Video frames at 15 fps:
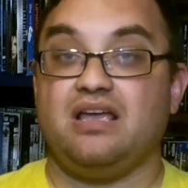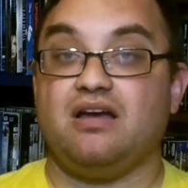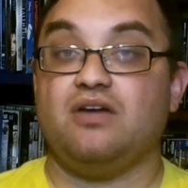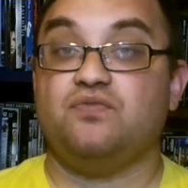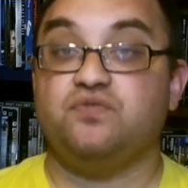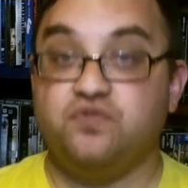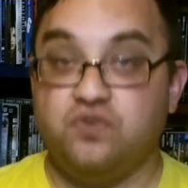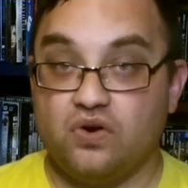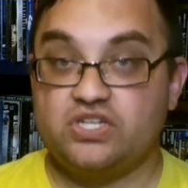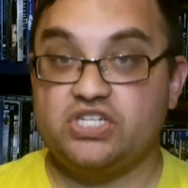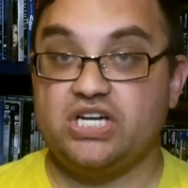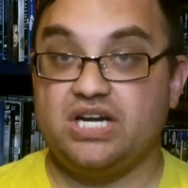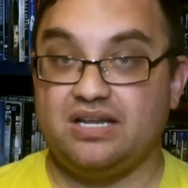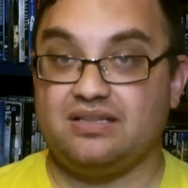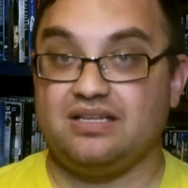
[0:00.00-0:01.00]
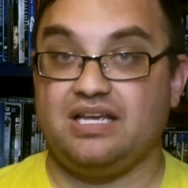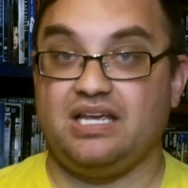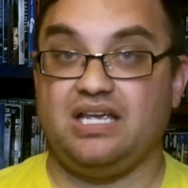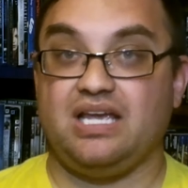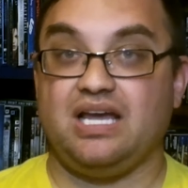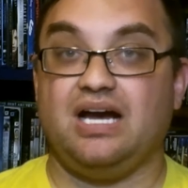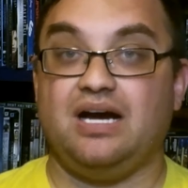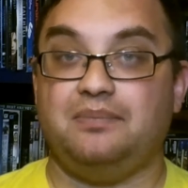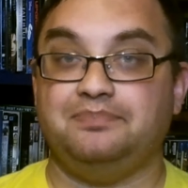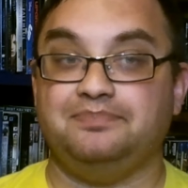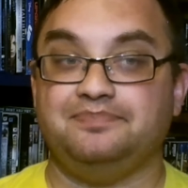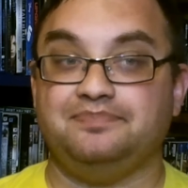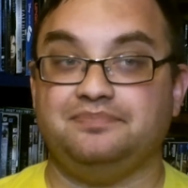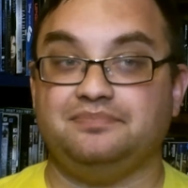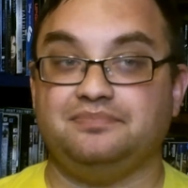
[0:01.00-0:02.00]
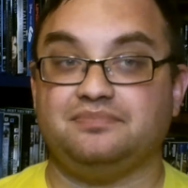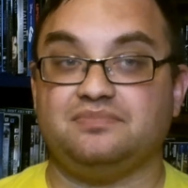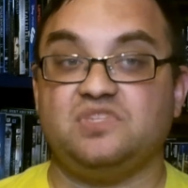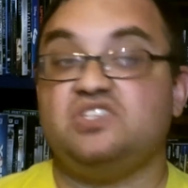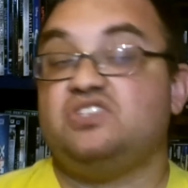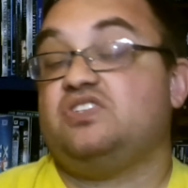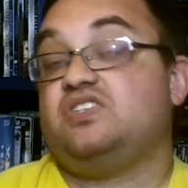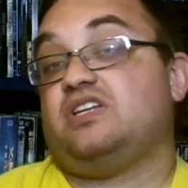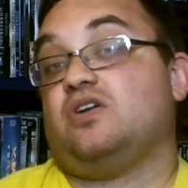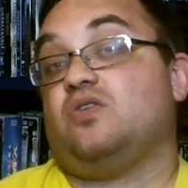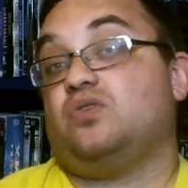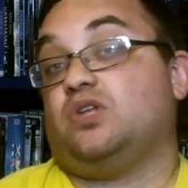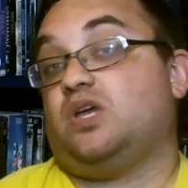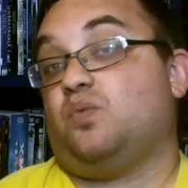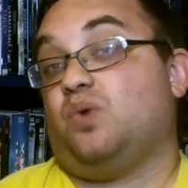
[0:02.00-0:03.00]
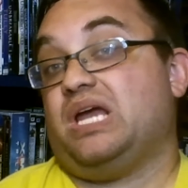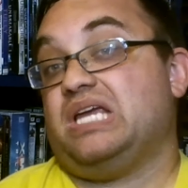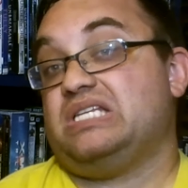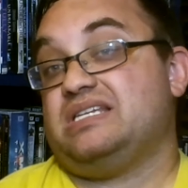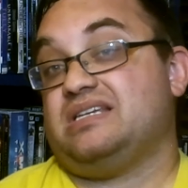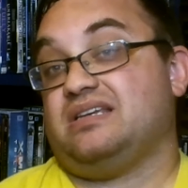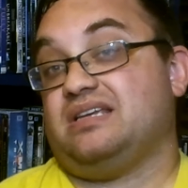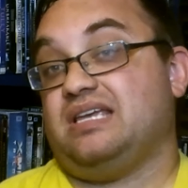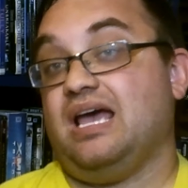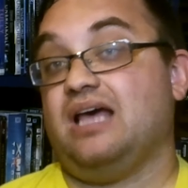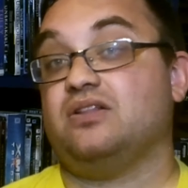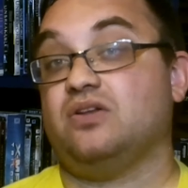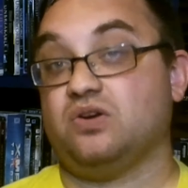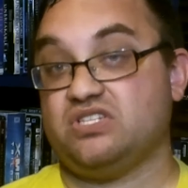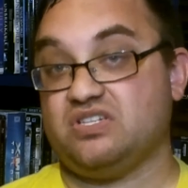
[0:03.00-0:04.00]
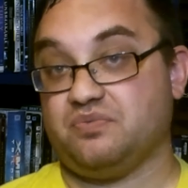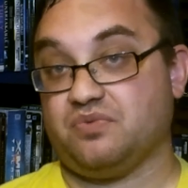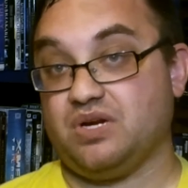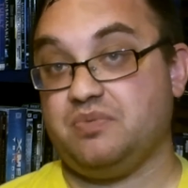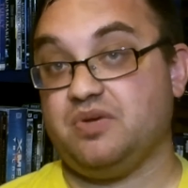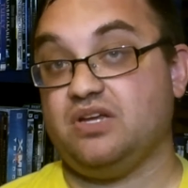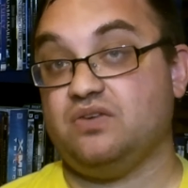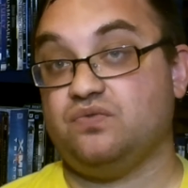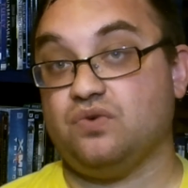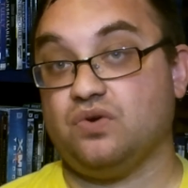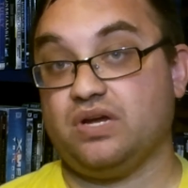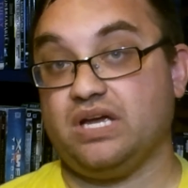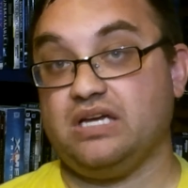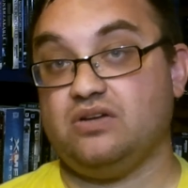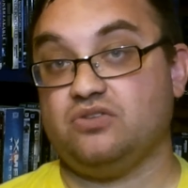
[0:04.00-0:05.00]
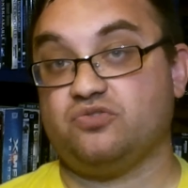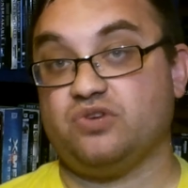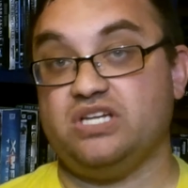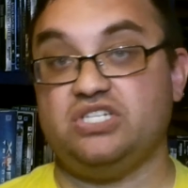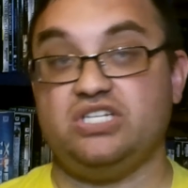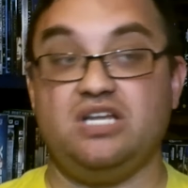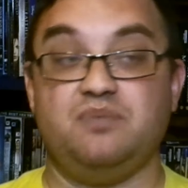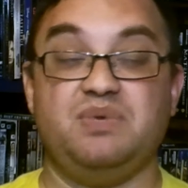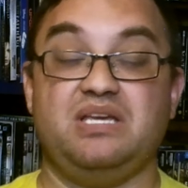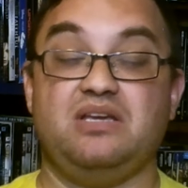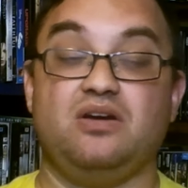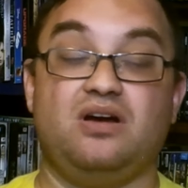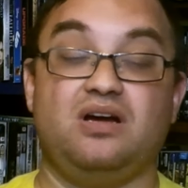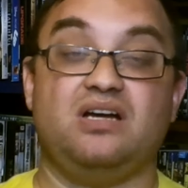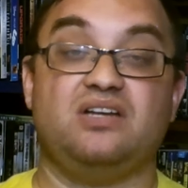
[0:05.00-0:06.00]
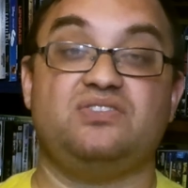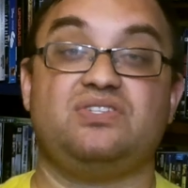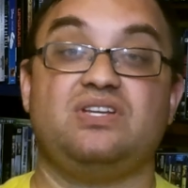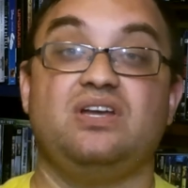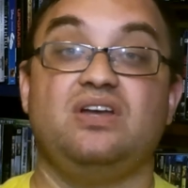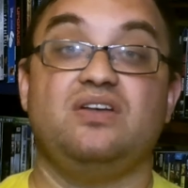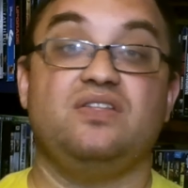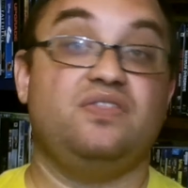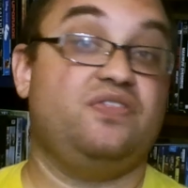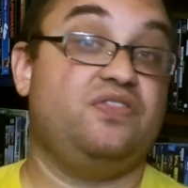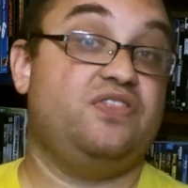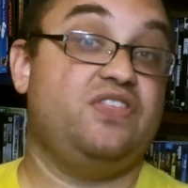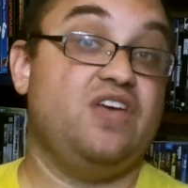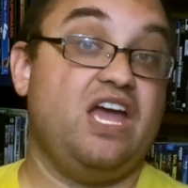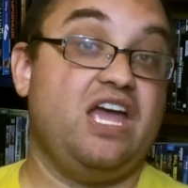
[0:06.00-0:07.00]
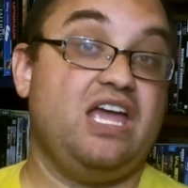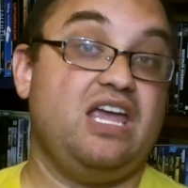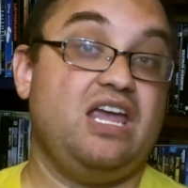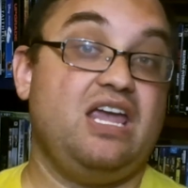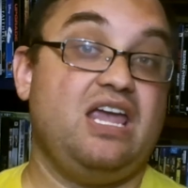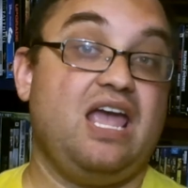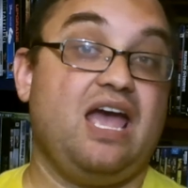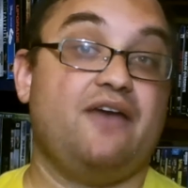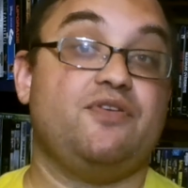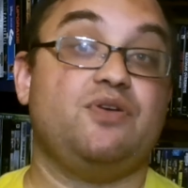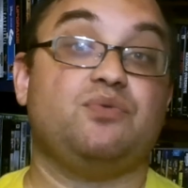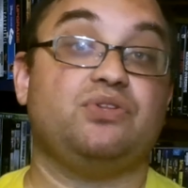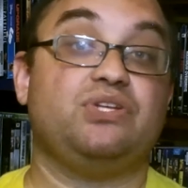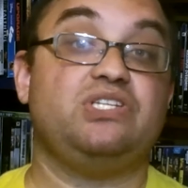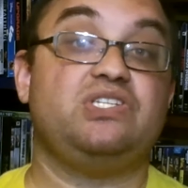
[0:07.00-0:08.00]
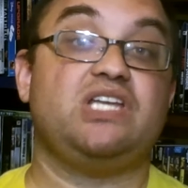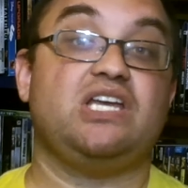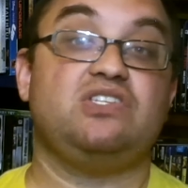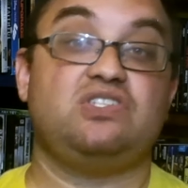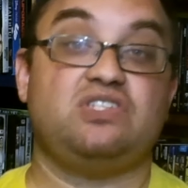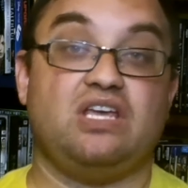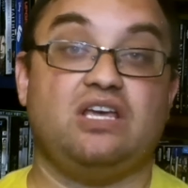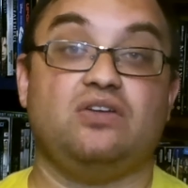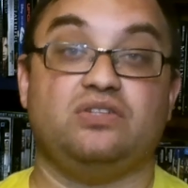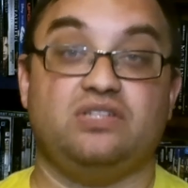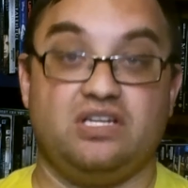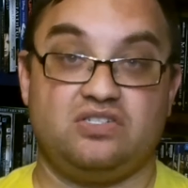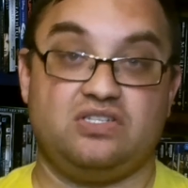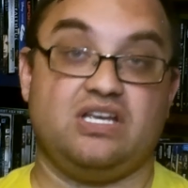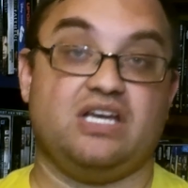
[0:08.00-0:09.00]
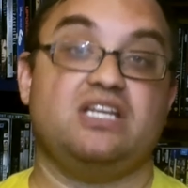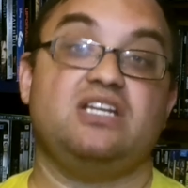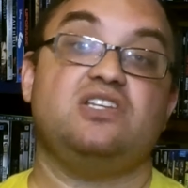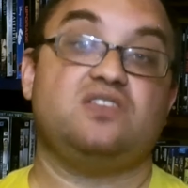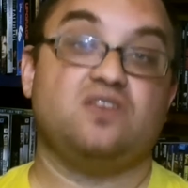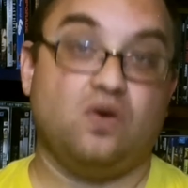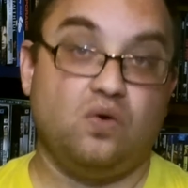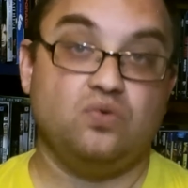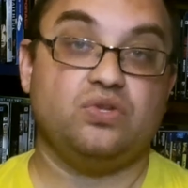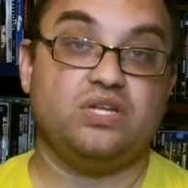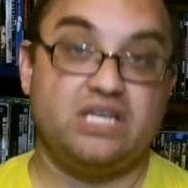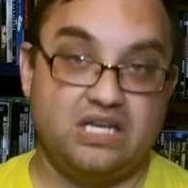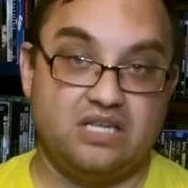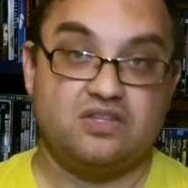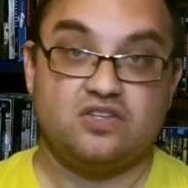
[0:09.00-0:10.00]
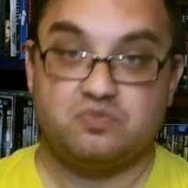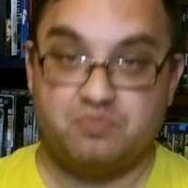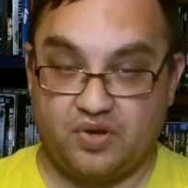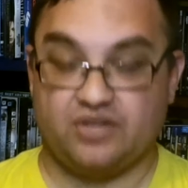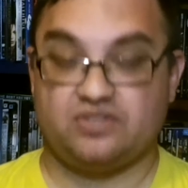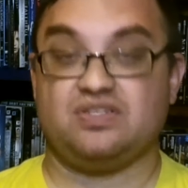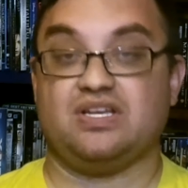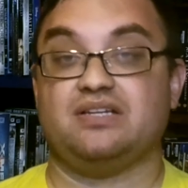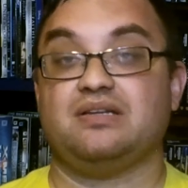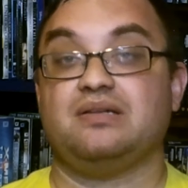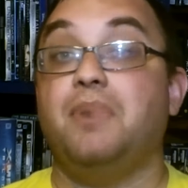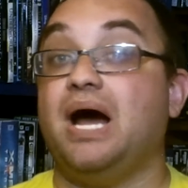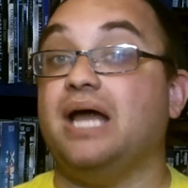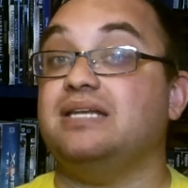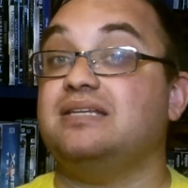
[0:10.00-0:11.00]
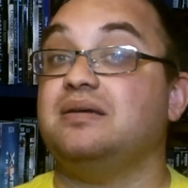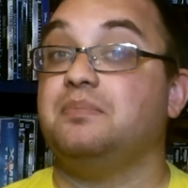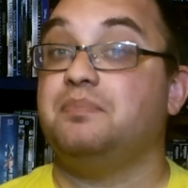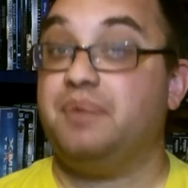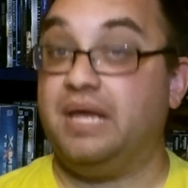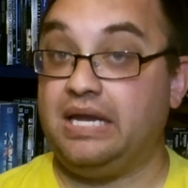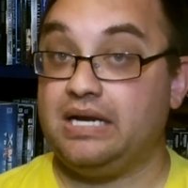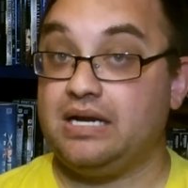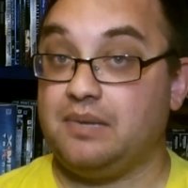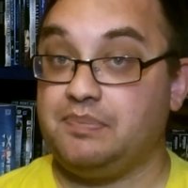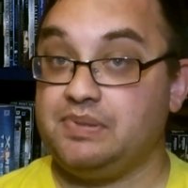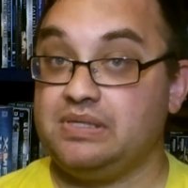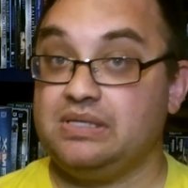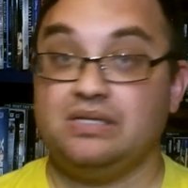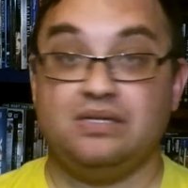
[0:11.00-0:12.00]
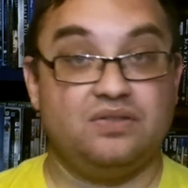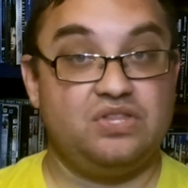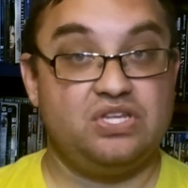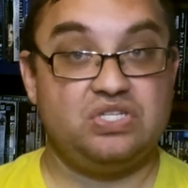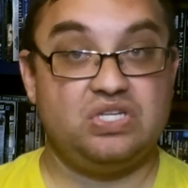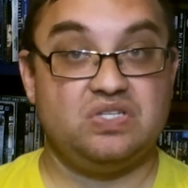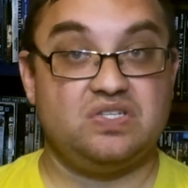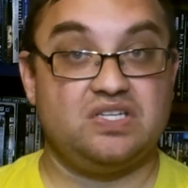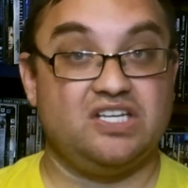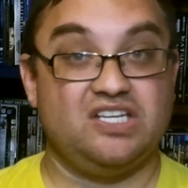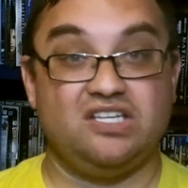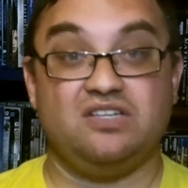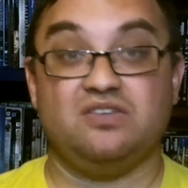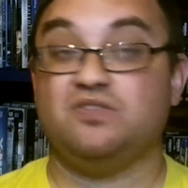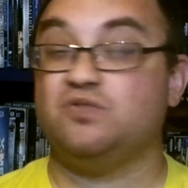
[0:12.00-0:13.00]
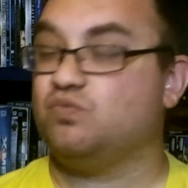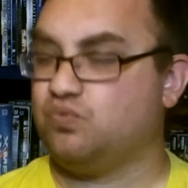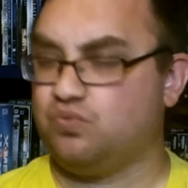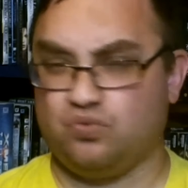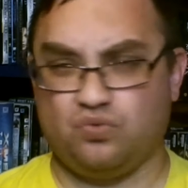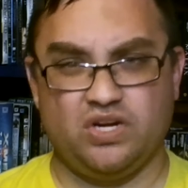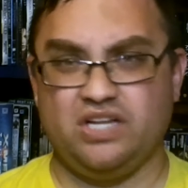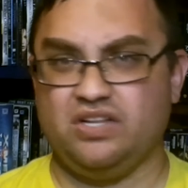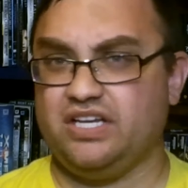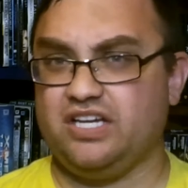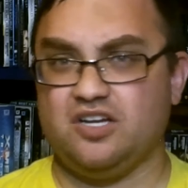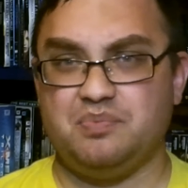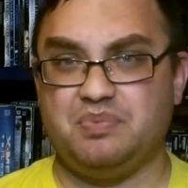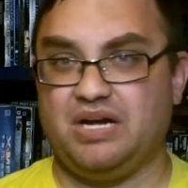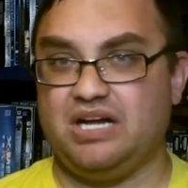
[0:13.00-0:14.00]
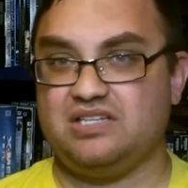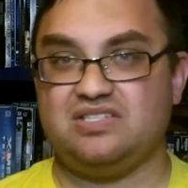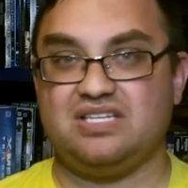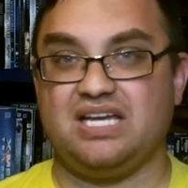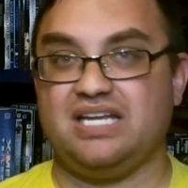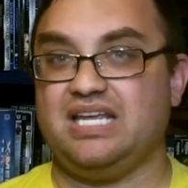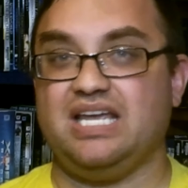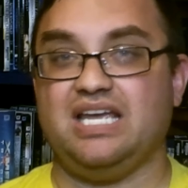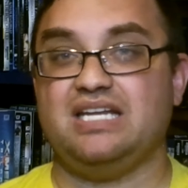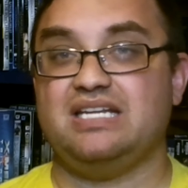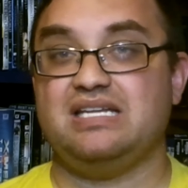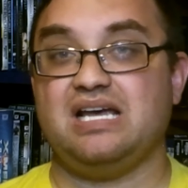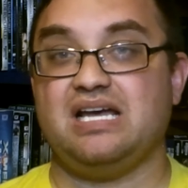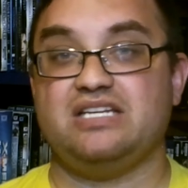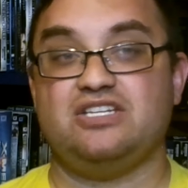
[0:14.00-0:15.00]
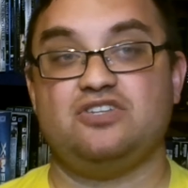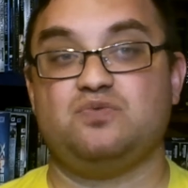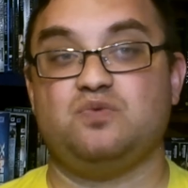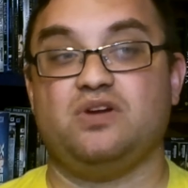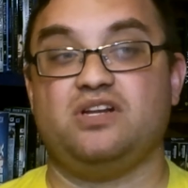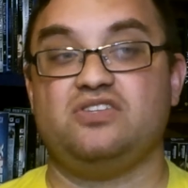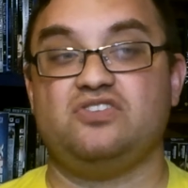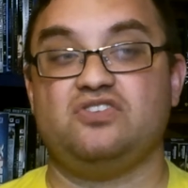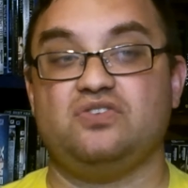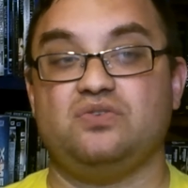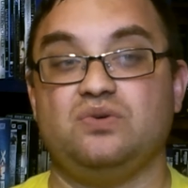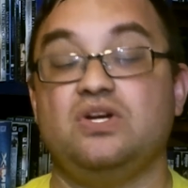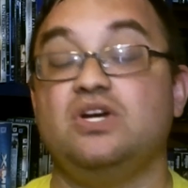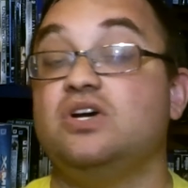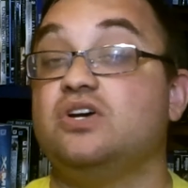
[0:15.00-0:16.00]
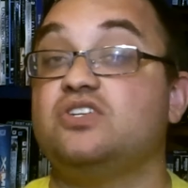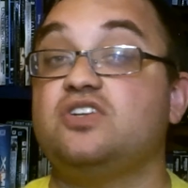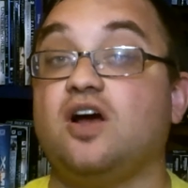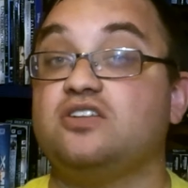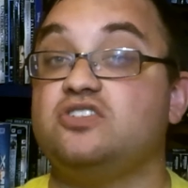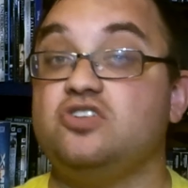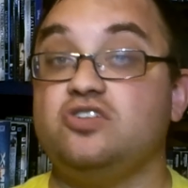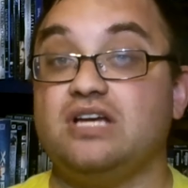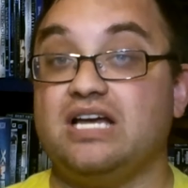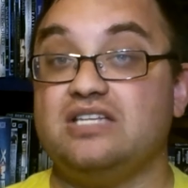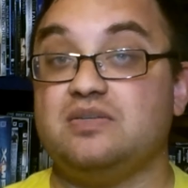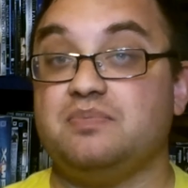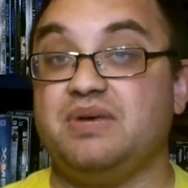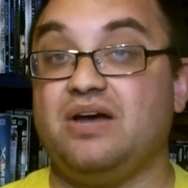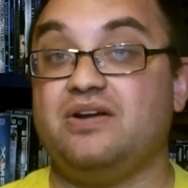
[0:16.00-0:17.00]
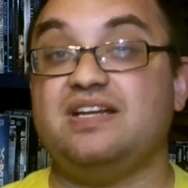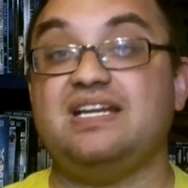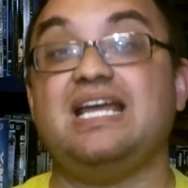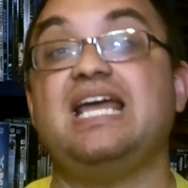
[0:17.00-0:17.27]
Unfortunately, this is the only way to get Lawrence of Arabia in 4K Ultra HD because they haven't released a single disc yet. It is only in this box set. But pick it up. This is a really good box set, and I just wanted to talk to you guys about it.